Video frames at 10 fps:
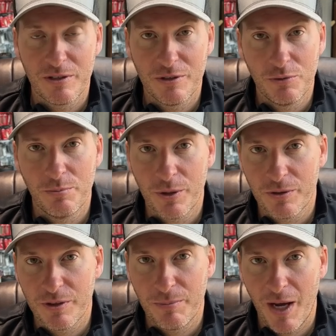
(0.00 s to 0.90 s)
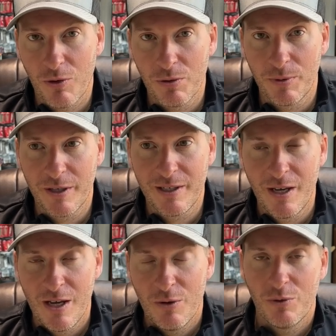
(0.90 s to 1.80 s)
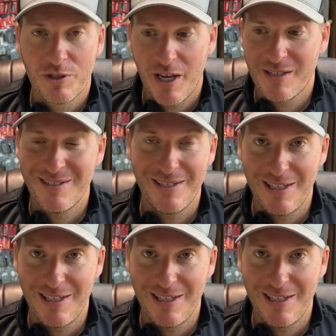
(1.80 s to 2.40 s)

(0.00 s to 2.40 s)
new Berkley Power Blade, which has an